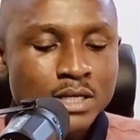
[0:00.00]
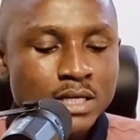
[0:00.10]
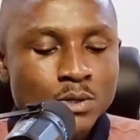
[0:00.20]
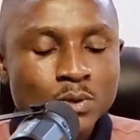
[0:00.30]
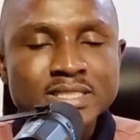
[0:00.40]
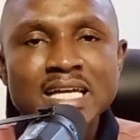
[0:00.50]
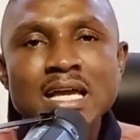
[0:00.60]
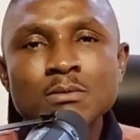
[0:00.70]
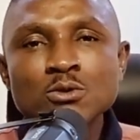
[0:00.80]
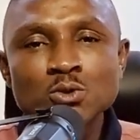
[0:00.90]
He was
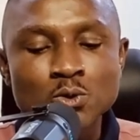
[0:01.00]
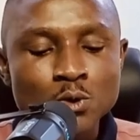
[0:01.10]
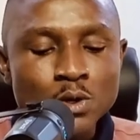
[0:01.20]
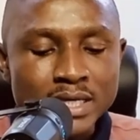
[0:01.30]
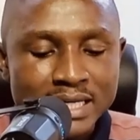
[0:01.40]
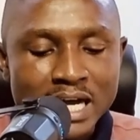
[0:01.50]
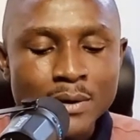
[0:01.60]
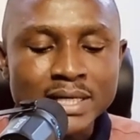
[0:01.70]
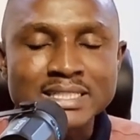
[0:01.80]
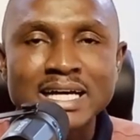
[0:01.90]
able to grow in
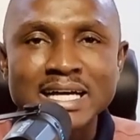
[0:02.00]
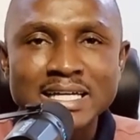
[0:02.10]
character.